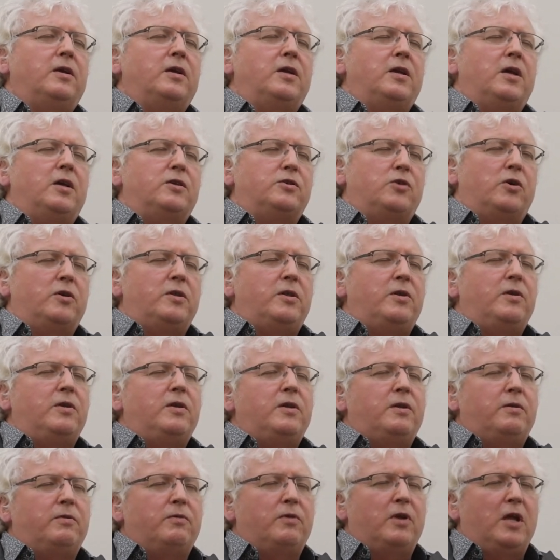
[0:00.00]
has
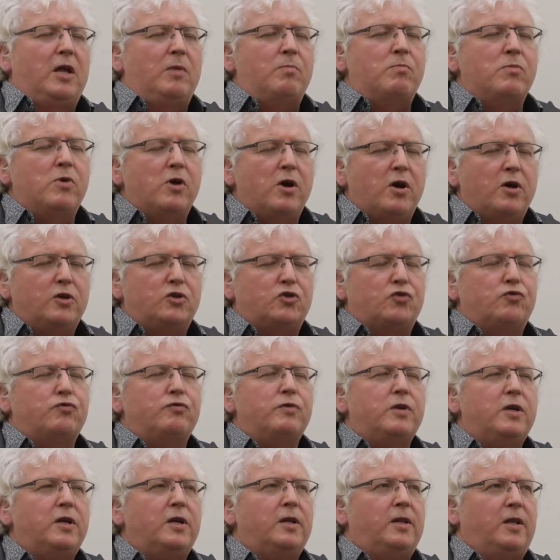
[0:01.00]
only emerged
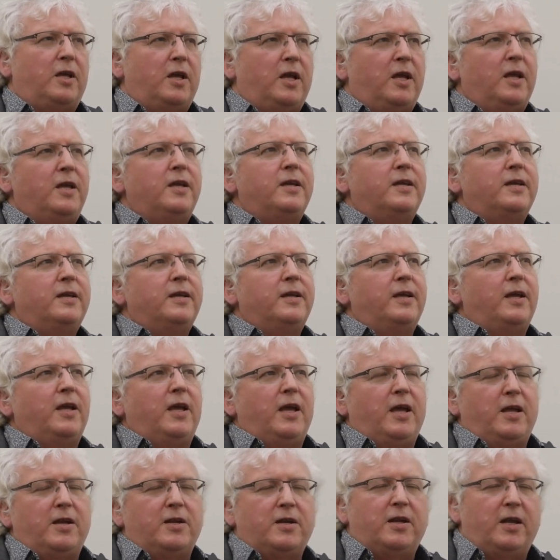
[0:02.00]
really
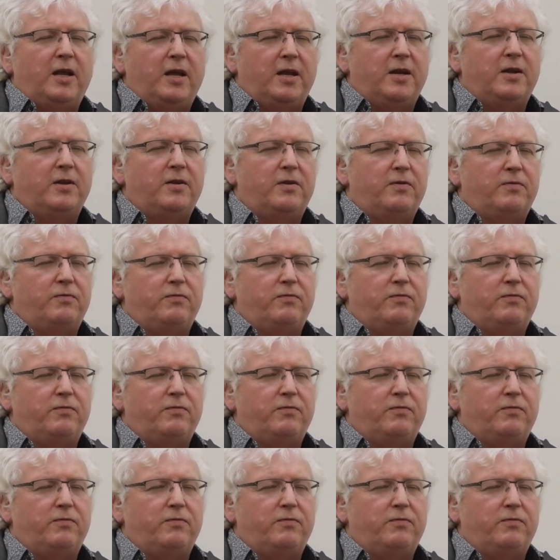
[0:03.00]
in, in